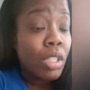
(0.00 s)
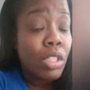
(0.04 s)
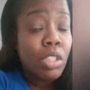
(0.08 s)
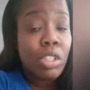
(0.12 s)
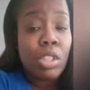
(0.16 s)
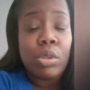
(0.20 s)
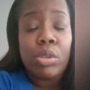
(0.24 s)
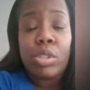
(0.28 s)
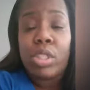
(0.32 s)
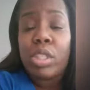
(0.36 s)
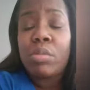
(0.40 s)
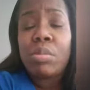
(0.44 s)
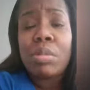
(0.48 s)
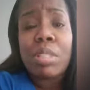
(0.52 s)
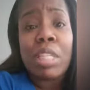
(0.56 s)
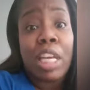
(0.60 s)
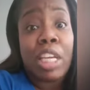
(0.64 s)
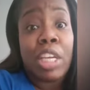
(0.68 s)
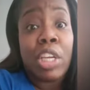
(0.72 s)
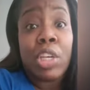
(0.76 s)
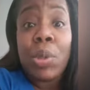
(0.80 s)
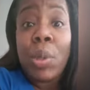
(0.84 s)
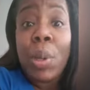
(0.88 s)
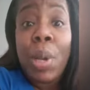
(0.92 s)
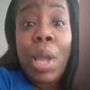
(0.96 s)
So she was
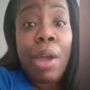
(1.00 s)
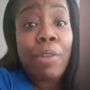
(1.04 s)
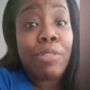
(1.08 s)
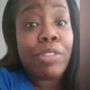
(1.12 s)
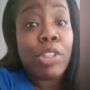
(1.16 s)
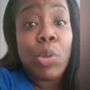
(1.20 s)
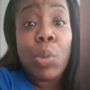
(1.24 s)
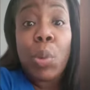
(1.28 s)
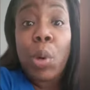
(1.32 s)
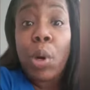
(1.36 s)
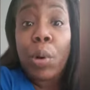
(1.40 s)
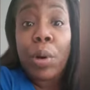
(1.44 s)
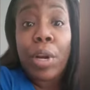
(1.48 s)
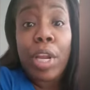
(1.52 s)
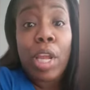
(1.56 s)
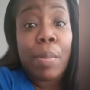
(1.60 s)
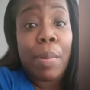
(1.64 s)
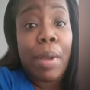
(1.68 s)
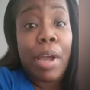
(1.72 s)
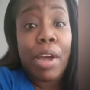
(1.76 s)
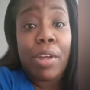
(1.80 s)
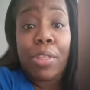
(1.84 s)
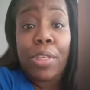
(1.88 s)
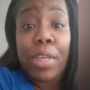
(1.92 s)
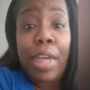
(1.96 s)
like, you don't have to worry
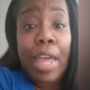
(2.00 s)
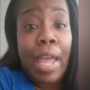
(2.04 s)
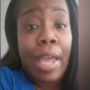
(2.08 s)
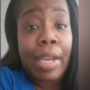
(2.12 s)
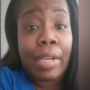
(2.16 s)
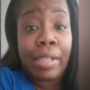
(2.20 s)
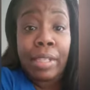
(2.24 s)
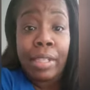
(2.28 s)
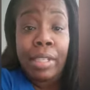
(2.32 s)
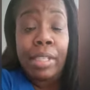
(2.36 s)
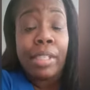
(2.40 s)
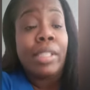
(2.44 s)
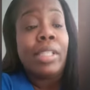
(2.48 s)
about that.